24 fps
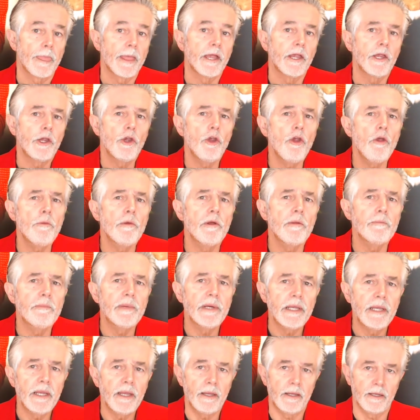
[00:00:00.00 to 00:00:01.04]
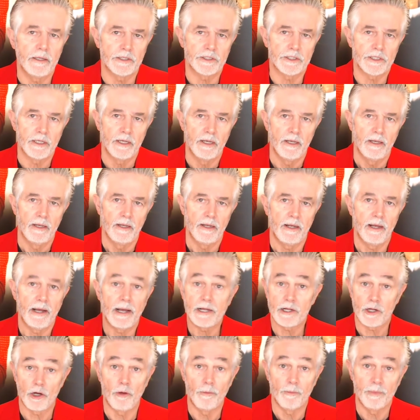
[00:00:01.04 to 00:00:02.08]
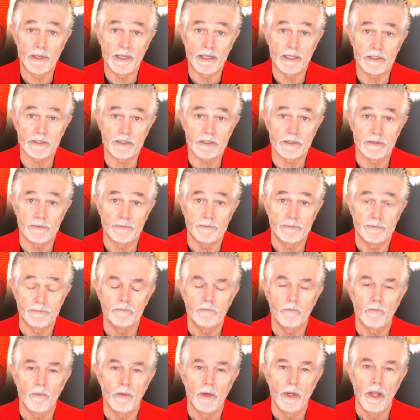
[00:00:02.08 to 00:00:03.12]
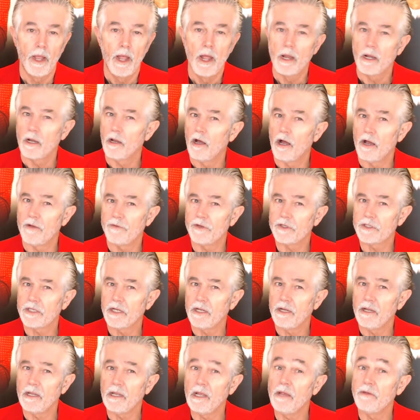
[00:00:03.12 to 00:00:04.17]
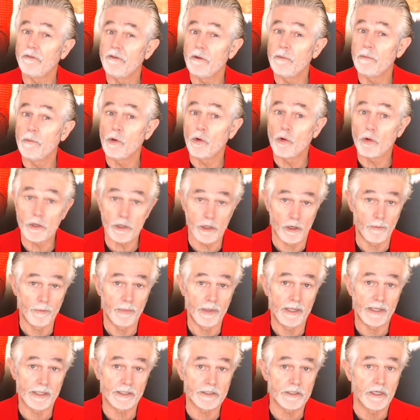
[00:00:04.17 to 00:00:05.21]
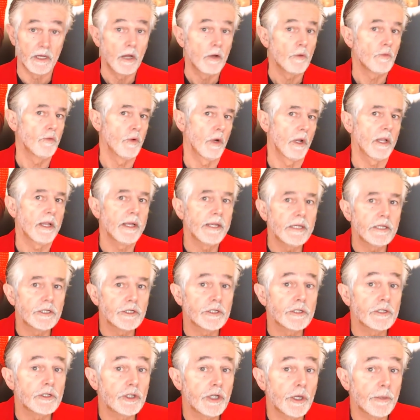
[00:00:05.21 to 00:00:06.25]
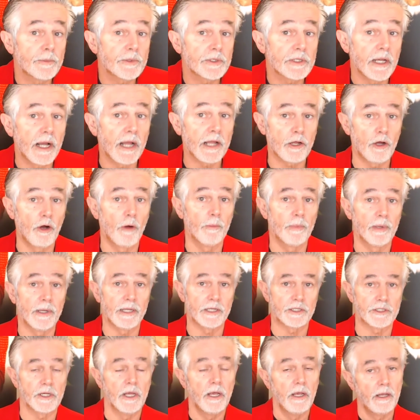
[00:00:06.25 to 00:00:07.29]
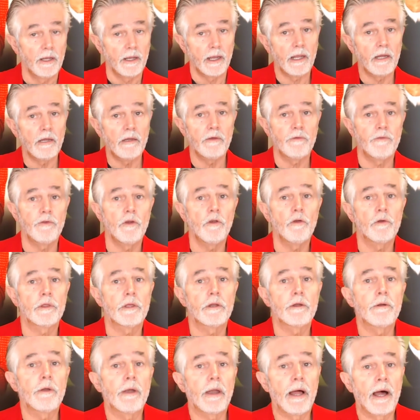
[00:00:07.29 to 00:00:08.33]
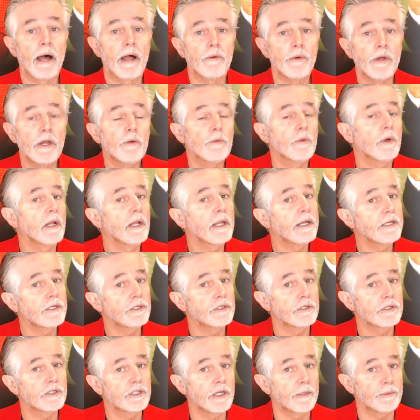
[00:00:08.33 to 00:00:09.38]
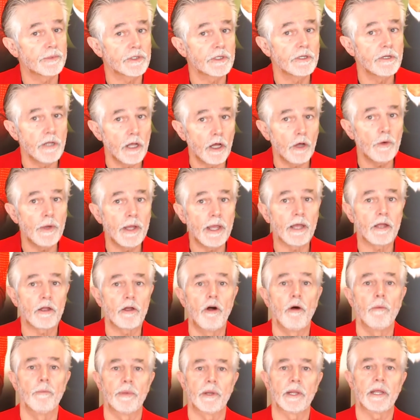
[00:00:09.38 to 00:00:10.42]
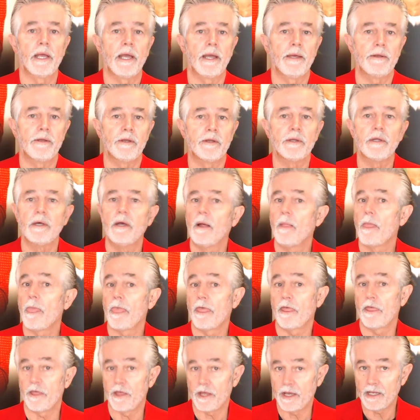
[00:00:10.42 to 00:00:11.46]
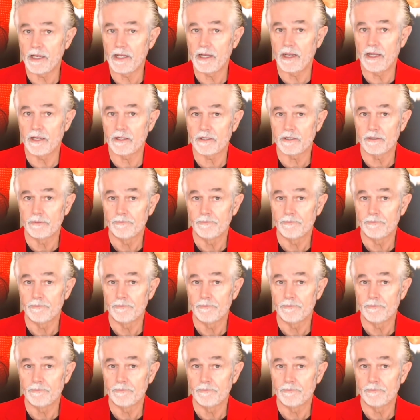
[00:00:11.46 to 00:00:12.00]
Human beings are complex. Life is getting even more complex. Relationships are complex. Any of you that are in relationships know how complicated they get.